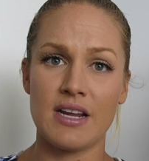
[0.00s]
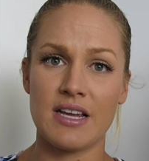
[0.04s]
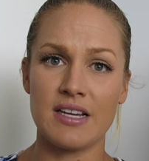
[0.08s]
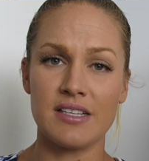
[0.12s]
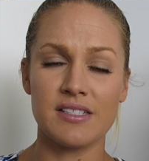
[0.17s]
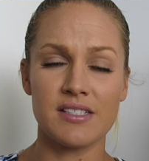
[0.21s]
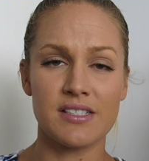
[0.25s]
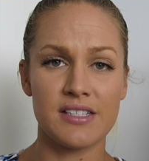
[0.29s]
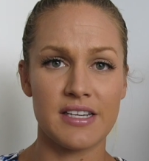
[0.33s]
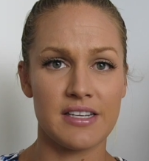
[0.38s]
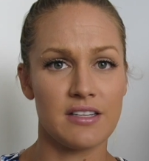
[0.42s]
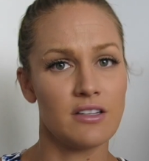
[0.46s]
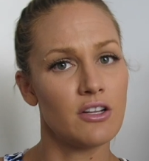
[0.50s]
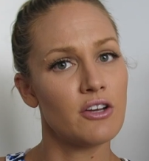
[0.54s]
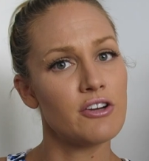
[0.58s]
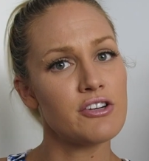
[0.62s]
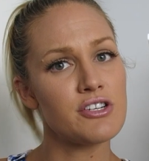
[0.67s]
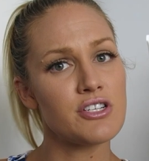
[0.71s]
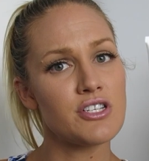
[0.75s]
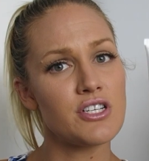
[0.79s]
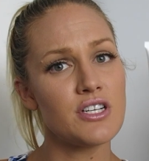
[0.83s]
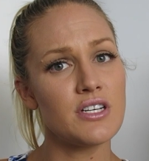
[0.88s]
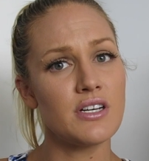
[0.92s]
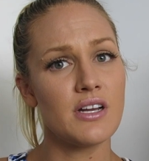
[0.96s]
E Skin
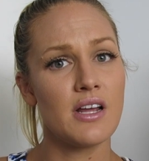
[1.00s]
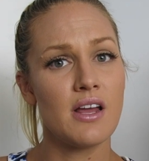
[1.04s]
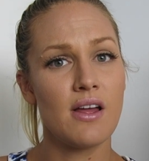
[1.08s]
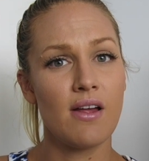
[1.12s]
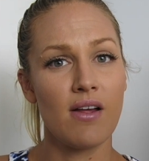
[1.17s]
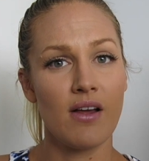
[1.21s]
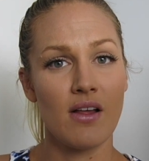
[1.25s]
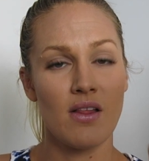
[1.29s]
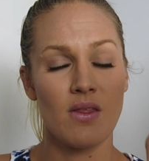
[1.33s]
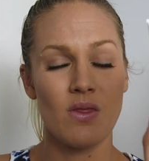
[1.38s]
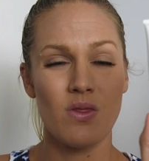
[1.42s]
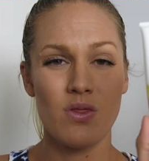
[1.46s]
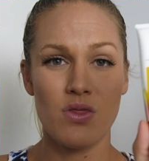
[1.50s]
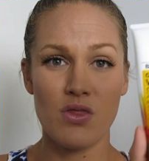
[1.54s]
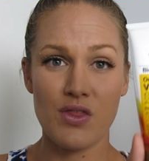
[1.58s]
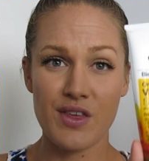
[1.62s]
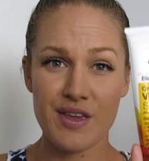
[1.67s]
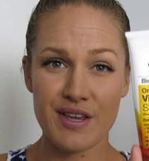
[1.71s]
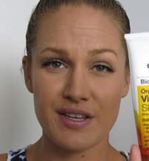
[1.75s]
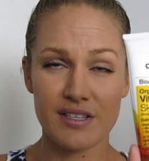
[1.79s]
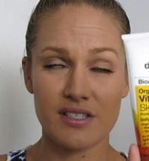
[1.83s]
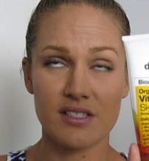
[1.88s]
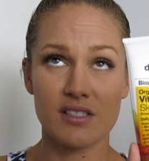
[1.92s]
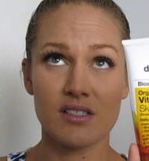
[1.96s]
Lotion.
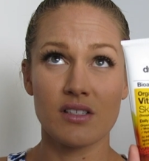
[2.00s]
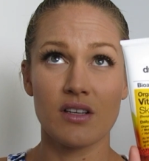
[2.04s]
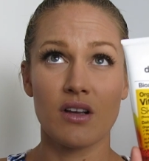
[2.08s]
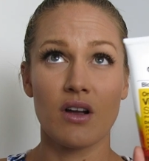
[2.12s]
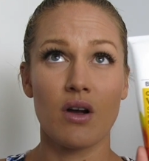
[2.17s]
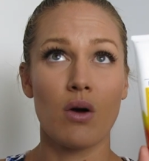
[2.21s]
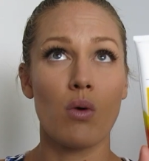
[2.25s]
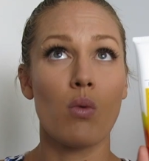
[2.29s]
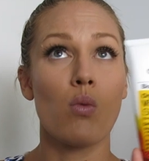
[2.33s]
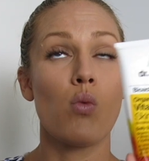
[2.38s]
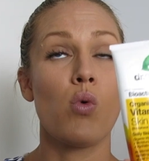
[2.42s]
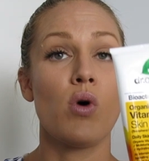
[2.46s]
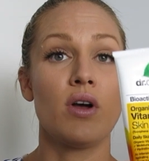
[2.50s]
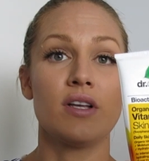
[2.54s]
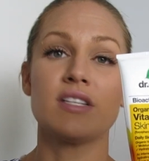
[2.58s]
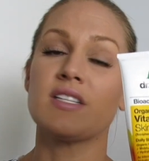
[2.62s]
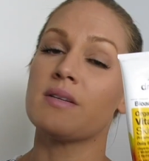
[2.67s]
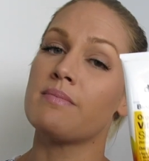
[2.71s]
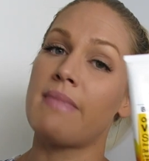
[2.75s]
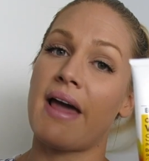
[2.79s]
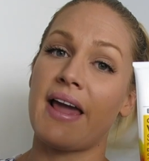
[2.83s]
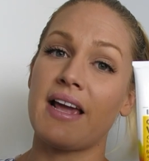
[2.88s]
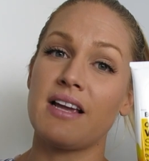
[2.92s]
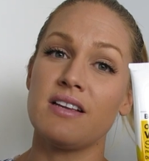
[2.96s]
This was
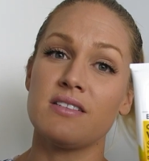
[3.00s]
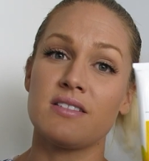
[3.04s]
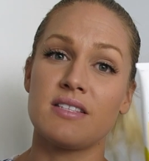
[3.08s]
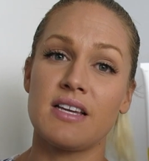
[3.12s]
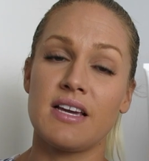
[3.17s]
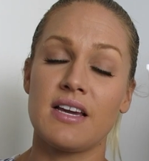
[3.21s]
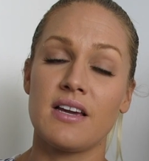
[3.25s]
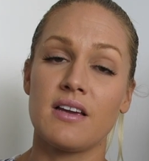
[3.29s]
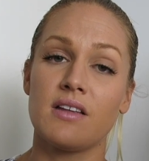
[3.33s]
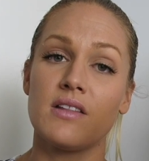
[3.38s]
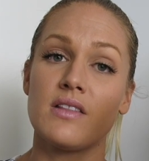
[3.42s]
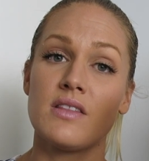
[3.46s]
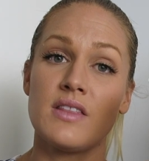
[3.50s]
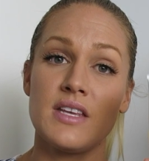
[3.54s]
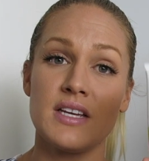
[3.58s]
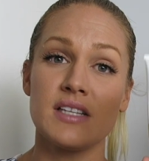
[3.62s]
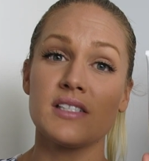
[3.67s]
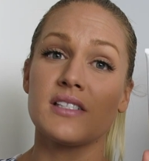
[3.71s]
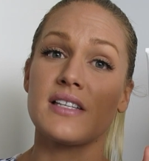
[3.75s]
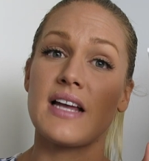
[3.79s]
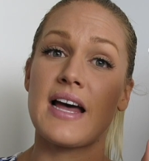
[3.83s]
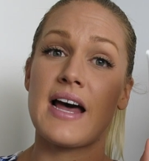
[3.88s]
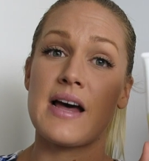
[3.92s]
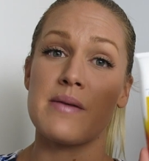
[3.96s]
amazing.
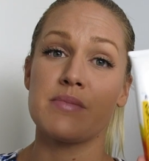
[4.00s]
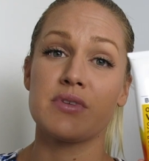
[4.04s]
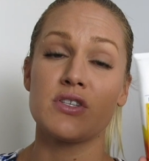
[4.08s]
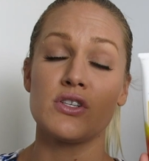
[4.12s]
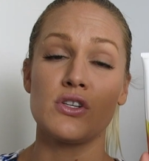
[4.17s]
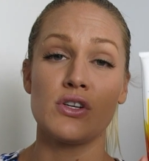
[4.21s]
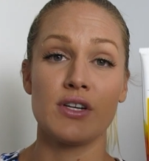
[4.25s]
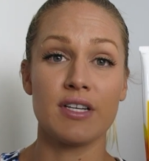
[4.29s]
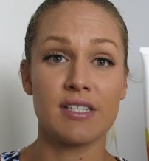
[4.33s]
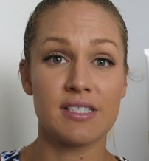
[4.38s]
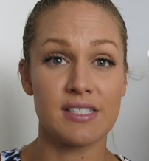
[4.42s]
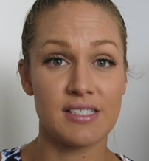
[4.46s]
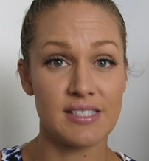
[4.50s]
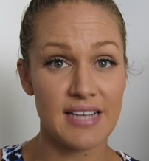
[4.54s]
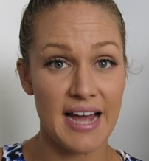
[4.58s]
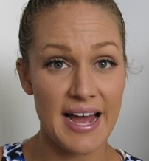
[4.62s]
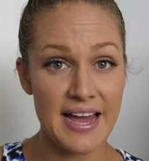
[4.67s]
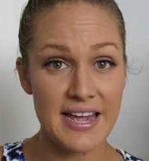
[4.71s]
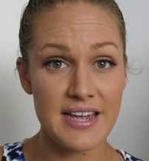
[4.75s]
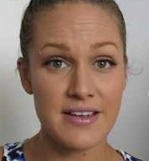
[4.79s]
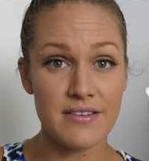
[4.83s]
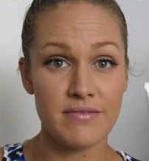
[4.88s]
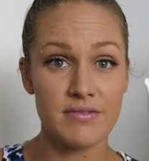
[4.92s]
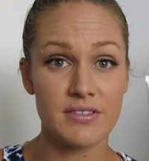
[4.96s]
This absolutely
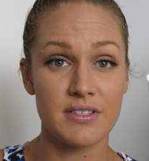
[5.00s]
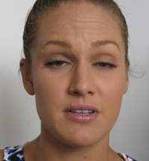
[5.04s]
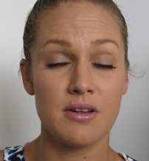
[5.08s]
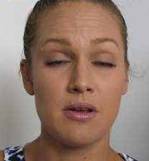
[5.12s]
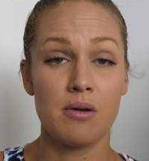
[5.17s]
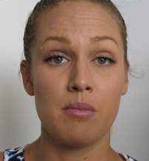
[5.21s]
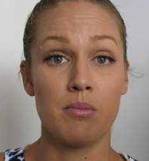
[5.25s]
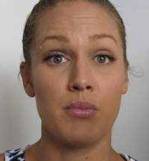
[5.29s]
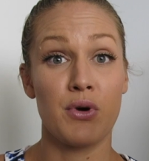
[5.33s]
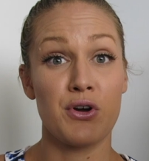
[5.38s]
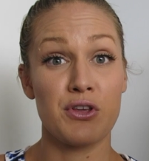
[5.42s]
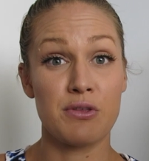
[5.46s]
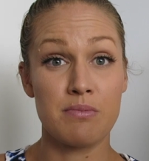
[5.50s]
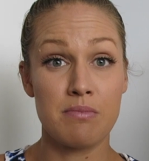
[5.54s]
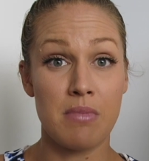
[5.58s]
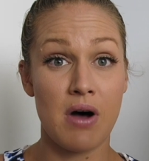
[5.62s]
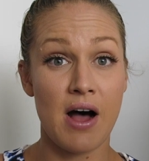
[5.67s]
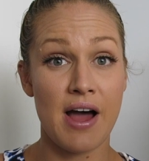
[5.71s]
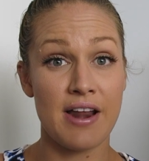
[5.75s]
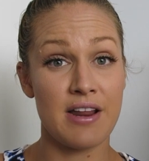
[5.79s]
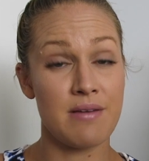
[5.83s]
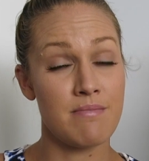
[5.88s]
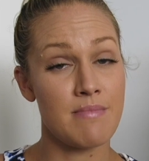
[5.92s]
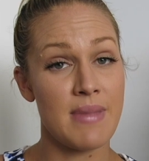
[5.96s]
saved both
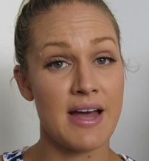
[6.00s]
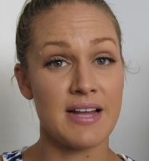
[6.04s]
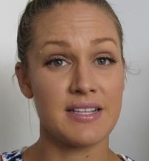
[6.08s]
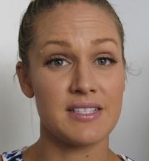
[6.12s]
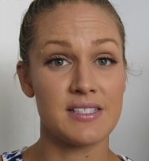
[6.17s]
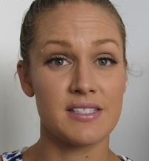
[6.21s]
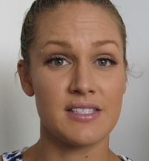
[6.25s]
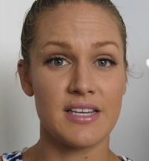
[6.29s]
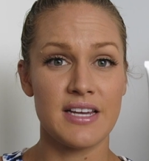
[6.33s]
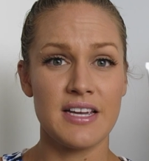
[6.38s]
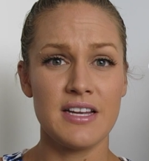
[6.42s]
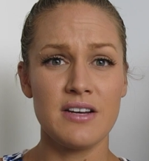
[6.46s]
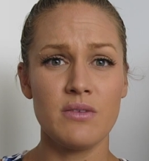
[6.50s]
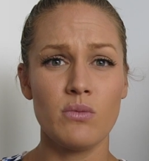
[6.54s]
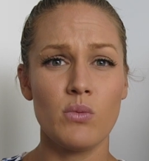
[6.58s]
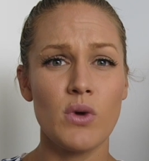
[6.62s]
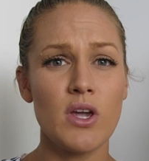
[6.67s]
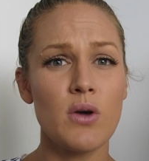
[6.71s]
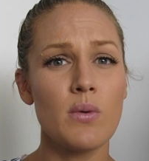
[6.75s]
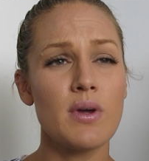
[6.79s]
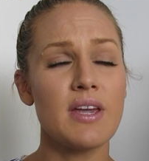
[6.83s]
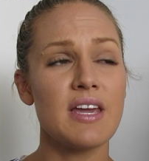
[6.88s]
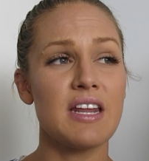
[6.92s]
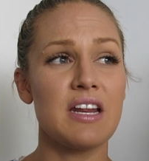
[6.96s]
mine and Matt's skin.
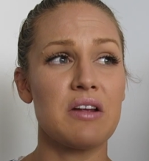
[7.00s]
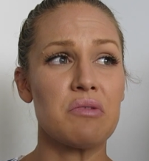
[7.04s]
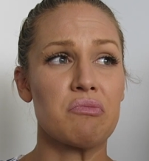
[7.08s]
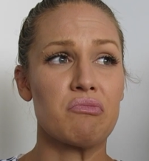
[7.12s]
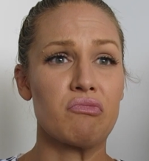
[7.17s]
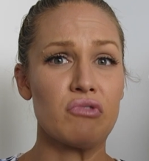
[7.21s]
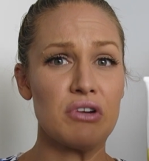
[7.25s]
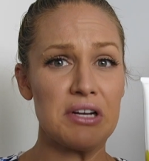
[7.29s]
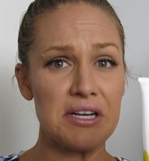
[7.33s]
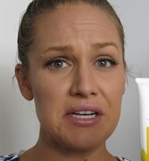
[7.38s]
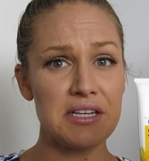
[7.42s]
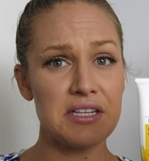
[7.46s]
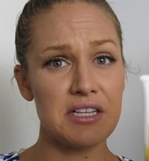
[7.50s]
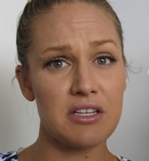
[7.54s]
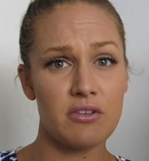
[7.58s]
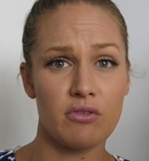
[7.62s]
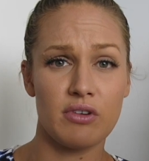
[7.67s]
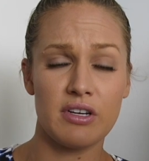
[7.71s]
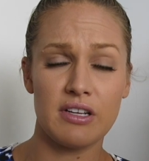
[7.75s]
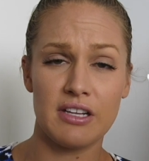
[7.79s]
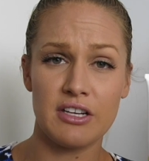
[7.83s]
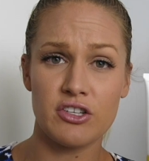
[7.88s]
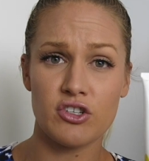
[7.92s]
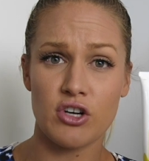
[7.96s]
We were getting really,
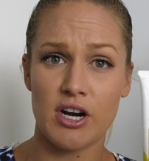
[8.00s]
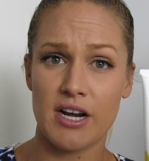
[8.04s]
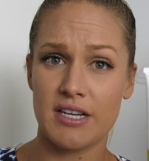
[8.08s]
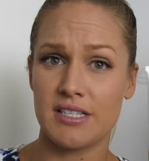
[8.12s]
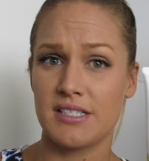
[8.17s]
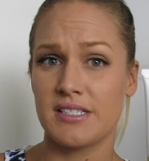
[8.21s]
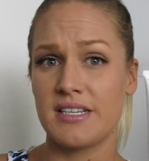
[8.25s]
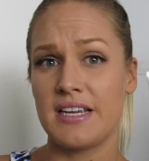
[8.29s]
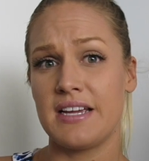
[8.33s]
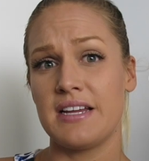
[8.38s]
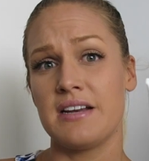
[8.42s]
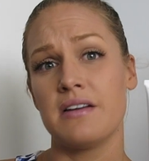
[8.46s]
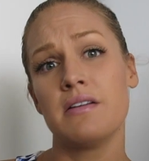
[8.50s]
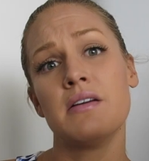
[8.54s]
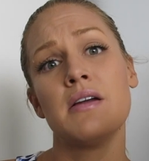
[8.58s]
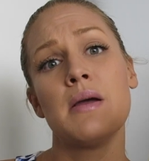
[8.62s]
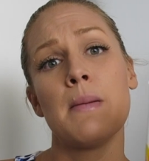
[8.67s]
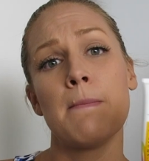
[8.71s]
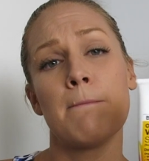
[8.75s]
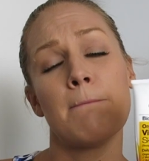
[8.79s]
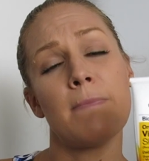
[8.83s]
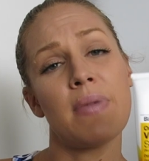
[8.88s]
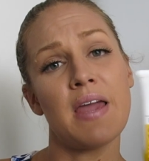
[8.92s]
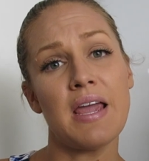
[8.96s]
really dry skin
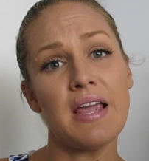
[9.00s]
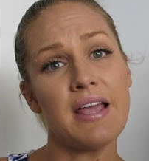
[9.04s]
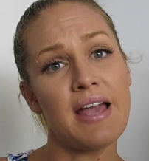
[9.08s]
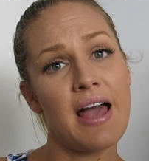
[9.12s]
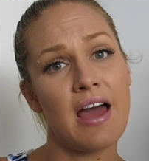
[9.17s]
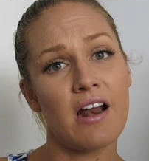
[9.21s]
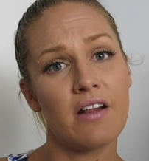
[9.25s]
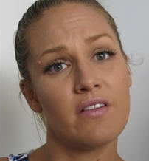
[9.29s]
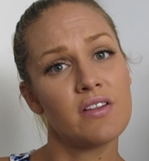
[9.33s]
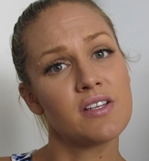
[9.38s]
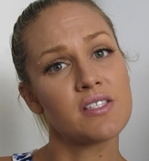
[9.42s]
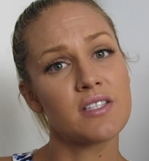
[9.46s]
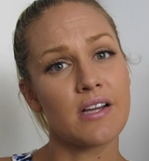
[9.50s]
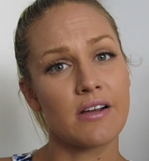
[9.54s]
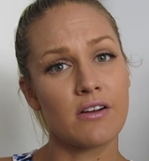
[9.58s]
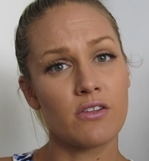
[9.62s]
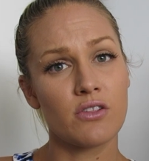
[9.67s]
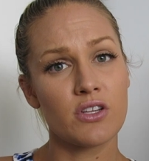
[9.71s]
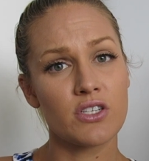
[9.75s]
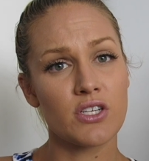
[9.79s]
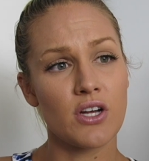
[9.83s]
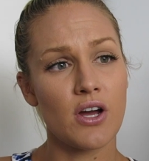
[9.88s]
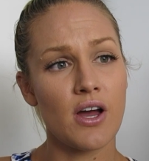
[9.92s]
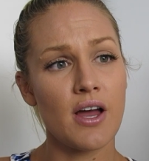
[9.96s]
being out in the sun all
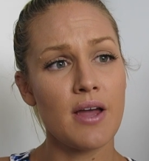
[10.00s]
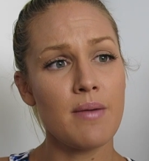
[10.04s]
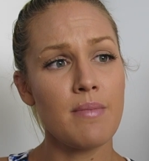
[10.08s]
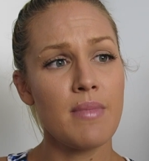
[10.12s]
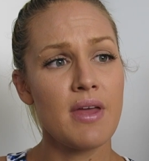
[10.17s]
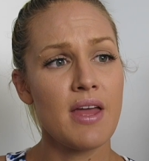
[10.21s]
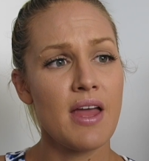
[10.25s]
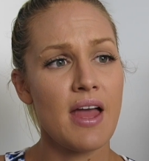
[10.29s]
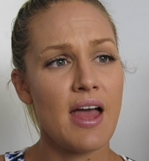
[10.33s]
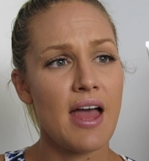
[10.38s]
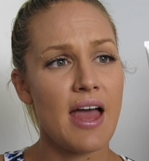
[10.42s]
the time.